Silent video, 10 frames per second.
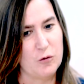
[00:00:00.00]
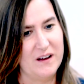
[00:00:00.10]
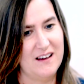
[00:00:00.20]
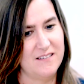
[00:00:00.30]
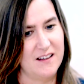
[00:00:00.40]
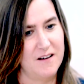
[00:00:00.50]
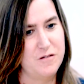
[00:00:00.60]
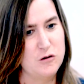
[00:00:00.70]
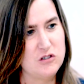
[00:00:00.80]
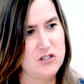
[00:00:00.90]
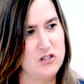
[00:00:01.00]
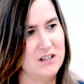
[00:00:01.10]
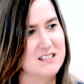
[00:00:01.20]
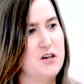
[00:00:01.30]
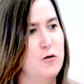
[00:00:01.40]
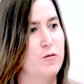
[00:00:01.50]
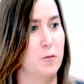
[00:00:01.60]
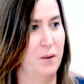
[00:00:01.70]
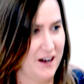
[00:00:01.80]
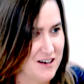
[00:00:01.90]
with a few students who
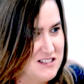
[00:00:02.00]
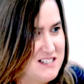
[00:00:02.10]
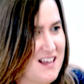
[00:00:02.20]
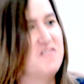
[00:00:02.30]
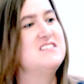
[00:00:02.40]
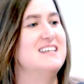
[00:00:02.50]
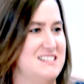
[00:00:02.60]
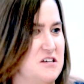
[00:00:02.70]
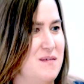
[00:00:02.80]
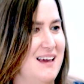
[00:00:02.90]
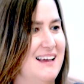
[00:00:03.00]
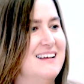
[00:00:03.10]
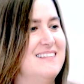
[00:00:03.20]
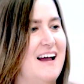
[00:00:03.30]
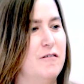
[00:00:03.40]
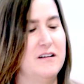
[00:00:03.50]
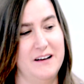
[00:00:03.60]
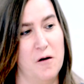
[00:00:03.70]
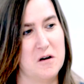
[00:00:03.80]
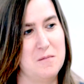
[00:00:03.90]
their parents have sent to me that really
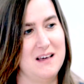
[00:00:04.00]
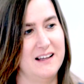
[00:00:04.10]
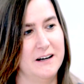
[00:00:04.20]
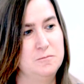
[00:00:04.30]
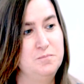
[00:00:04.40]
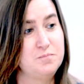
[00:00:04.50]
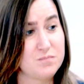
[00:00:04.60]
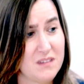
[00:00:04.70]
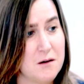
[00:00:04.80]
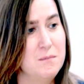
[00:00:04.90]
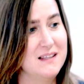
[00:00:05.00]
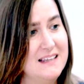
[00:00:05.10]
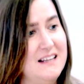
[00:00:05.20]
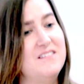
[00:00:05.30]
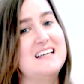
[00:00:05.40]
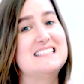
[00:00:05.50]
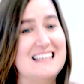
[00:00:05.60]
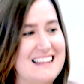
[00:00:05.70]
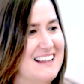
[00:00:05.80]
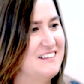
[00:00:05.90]
don't want to be there. But then if they
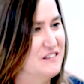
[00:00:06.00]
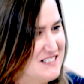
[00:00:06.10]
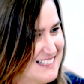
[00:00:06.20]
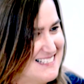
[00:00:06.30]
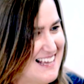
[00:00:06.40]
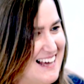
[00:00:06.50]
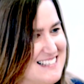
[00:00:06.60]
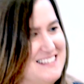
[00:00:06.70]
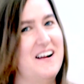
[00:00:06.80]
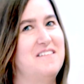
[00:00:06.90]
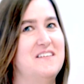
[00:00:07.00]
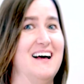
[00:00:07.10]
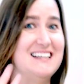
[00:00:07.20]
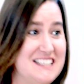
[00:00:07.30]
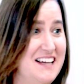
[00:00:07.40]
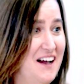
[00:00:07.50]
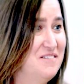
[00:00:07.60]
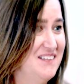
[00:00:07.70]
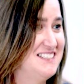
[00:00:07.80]
see that little success, they're able to she helped